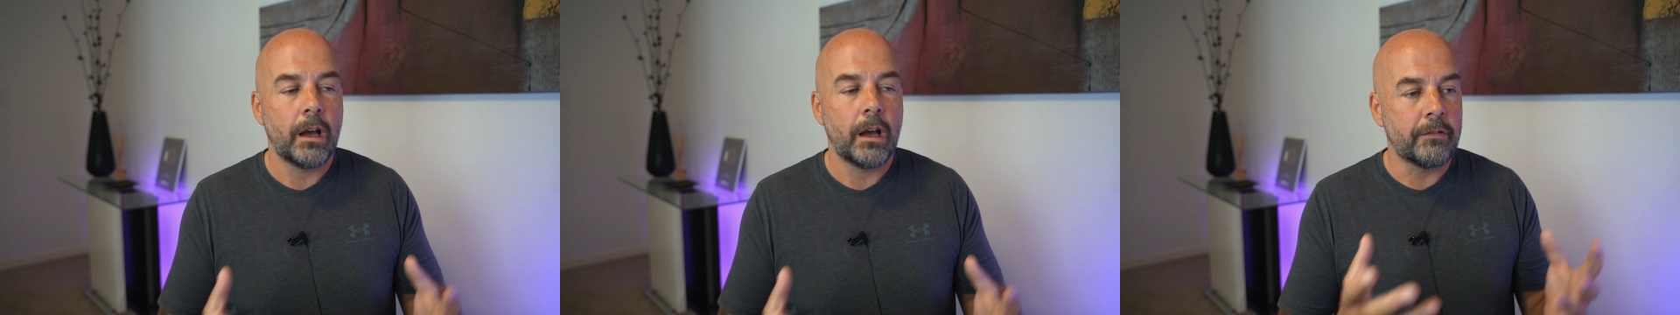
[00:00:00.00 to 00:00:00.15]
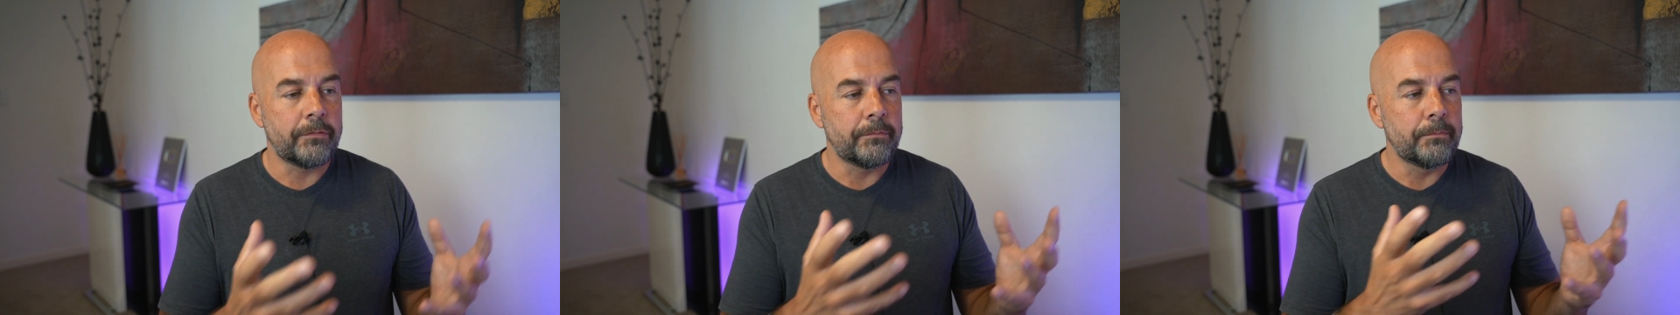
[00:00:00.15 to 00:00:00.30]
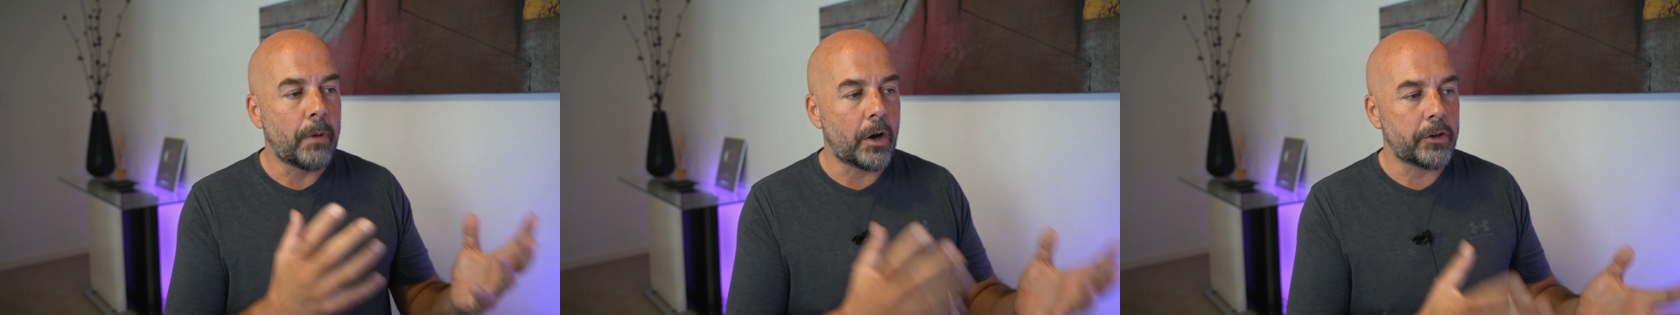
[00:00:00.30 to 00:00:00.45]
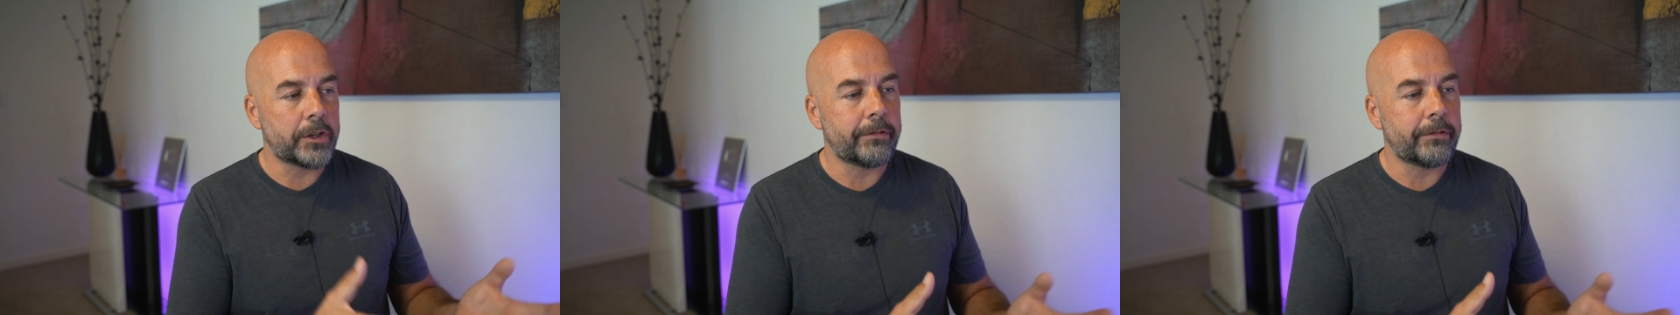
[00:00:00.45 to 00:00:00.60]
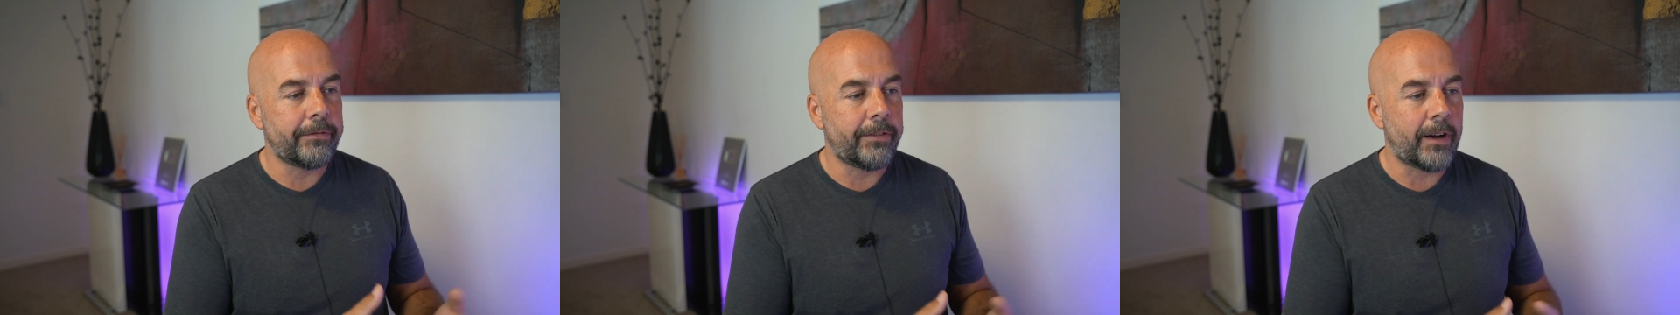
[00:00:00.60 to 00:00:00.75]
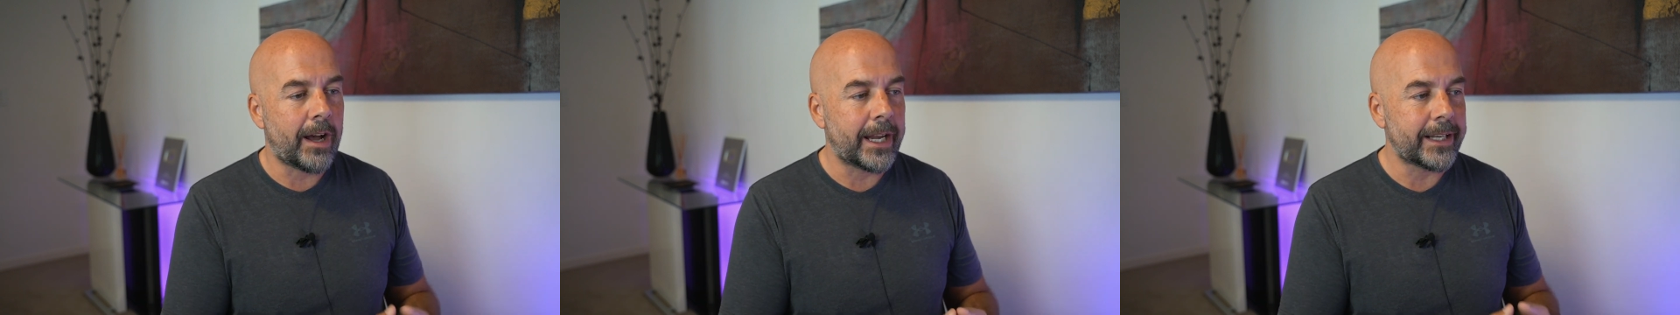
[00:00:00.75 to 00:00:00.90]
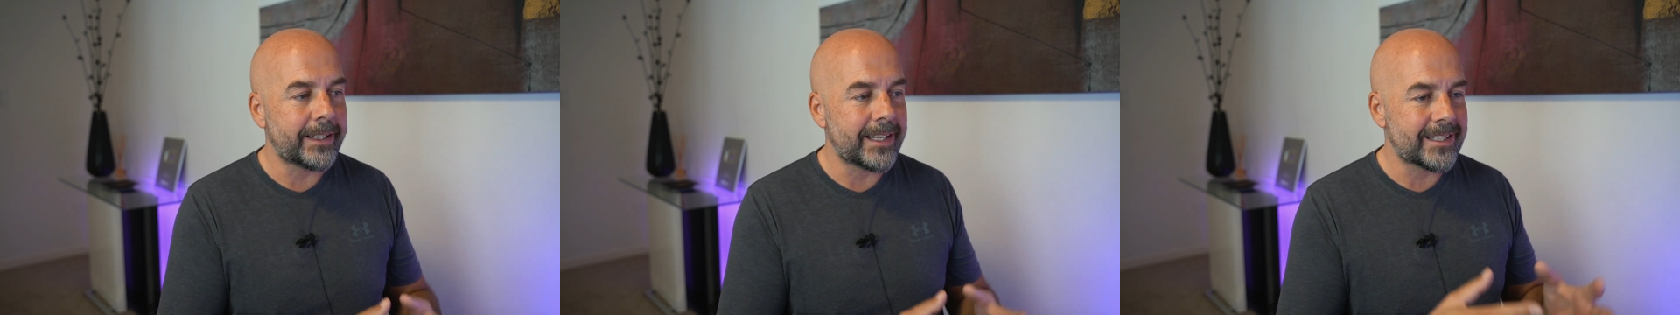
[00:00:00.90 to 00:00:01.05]
of
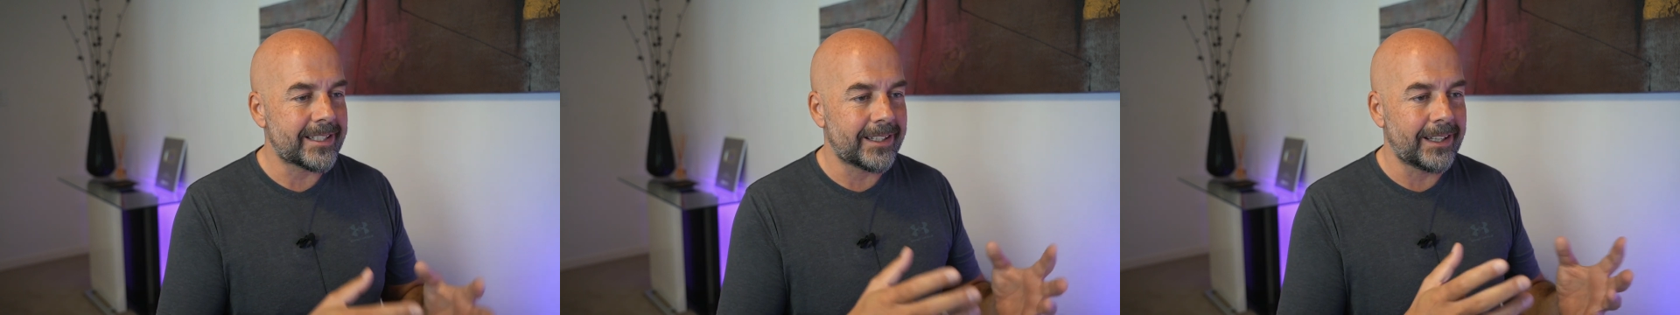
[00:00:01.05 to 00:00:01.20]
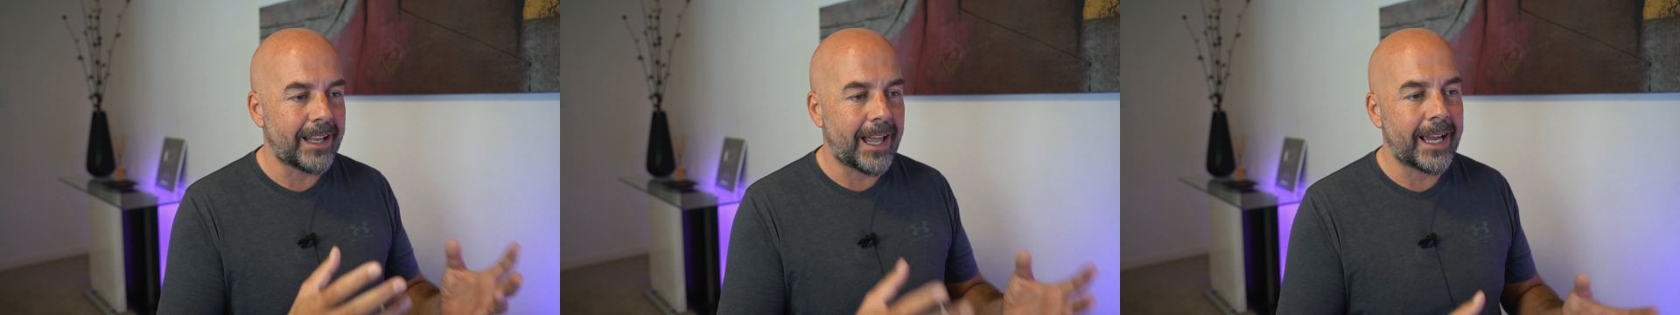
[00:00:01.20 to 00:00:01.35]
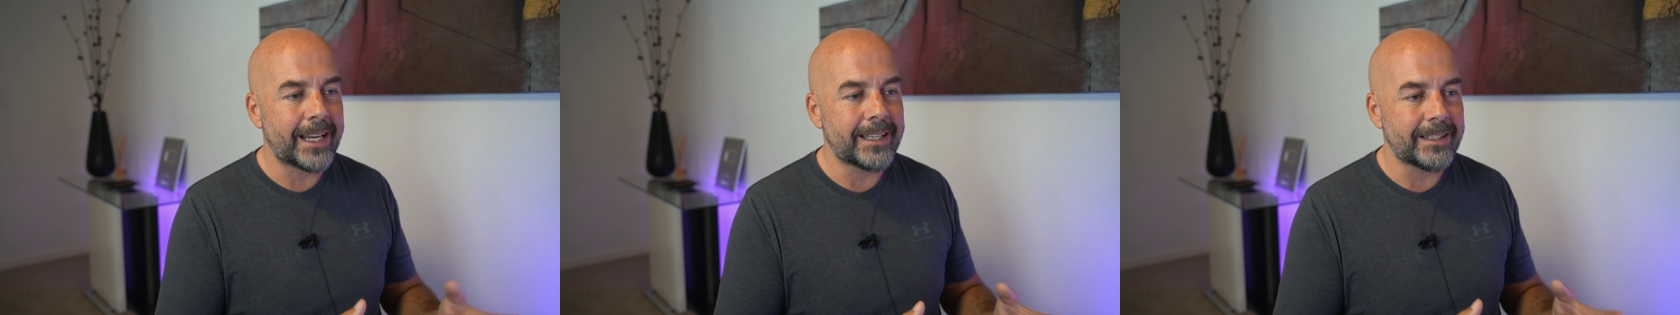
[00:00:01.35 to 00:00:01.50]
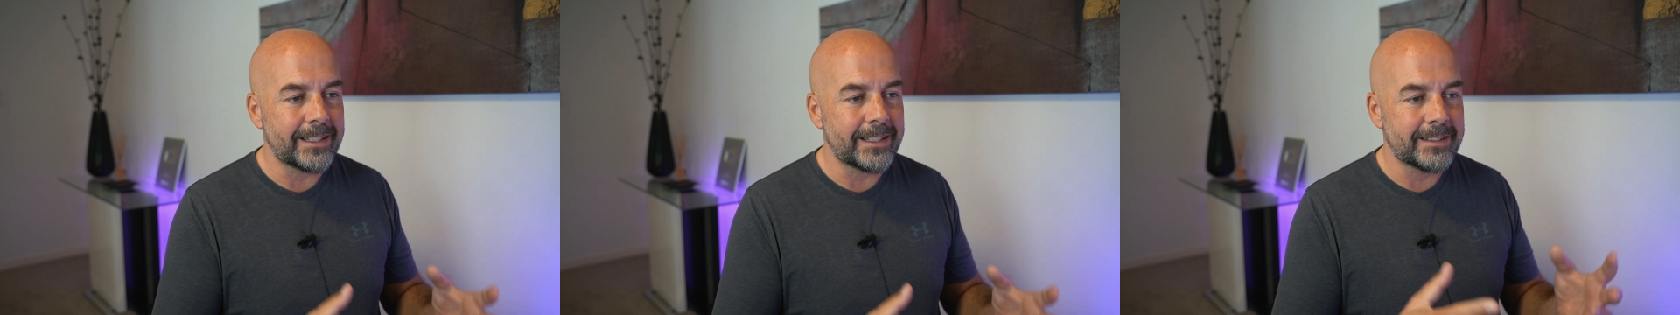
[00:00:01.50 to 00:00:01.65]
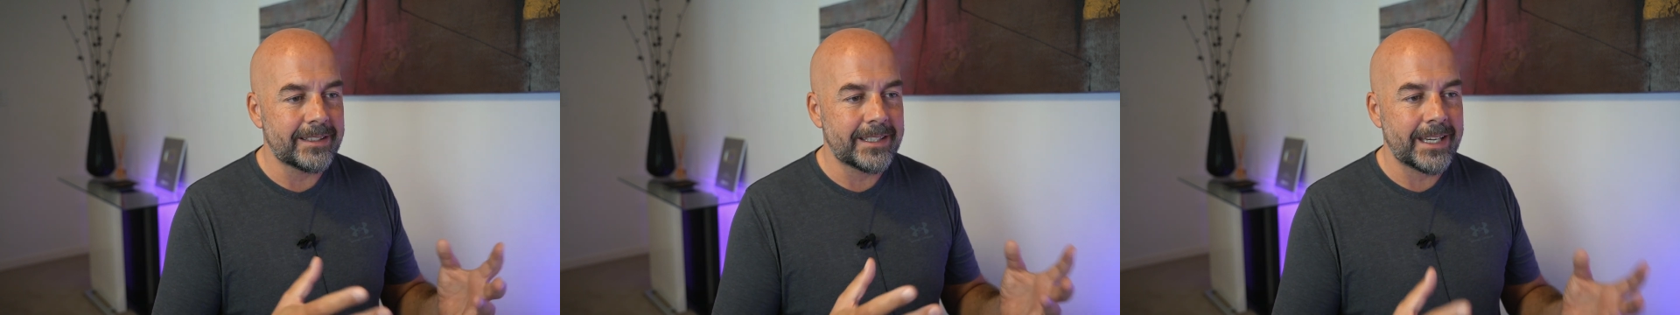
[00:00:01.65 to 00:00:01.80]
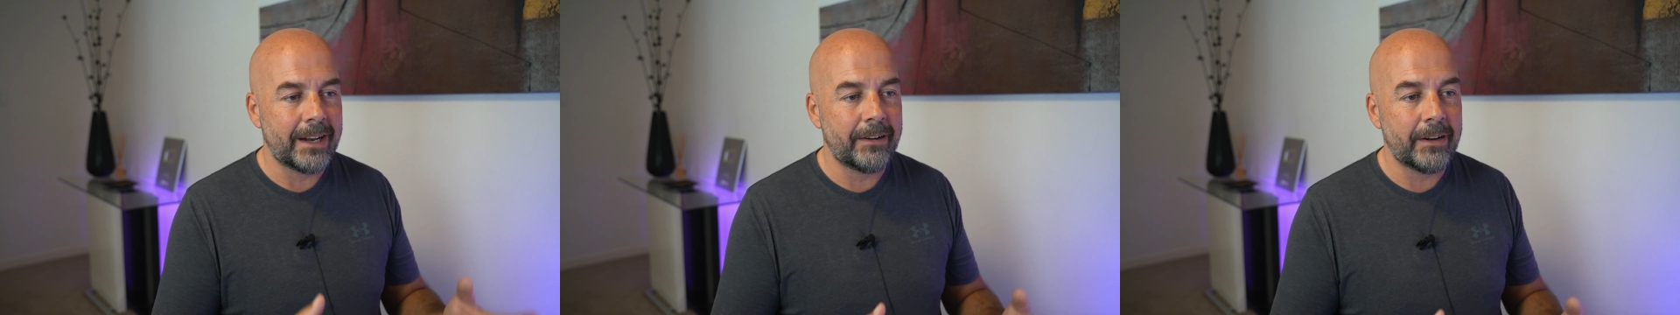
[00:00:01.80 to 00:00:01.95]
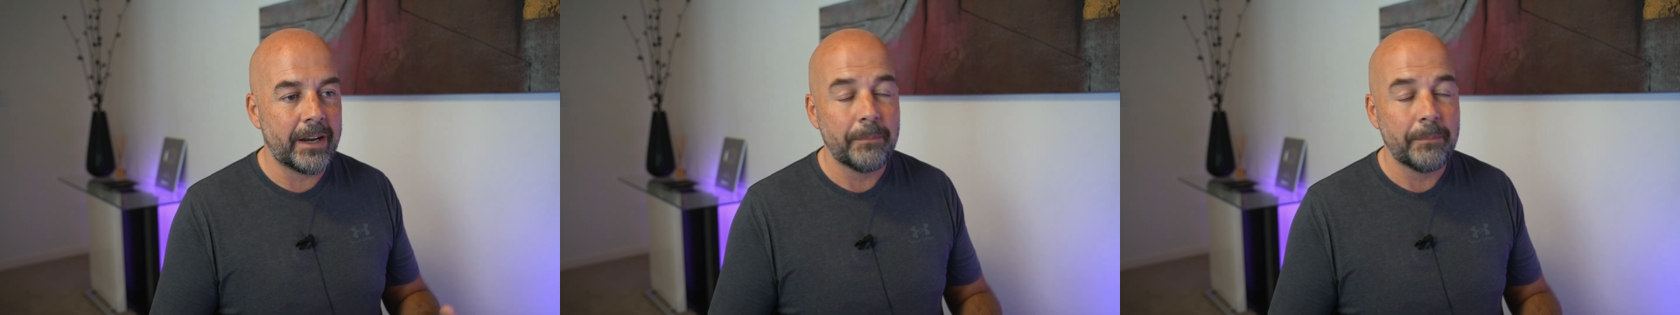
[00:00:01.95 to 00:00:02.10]
modifying this lined
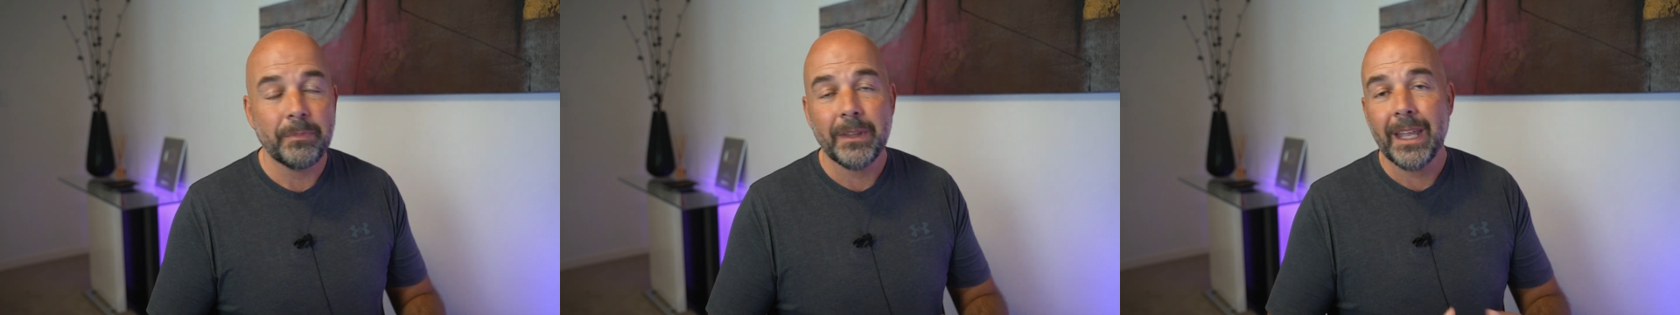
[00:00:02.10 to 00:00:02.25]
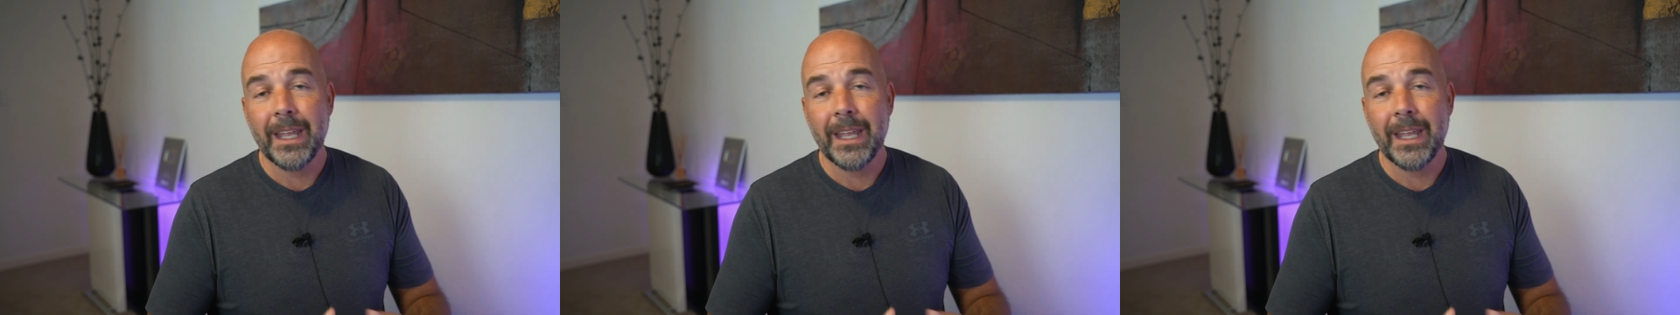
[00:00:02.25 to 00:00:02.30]
interior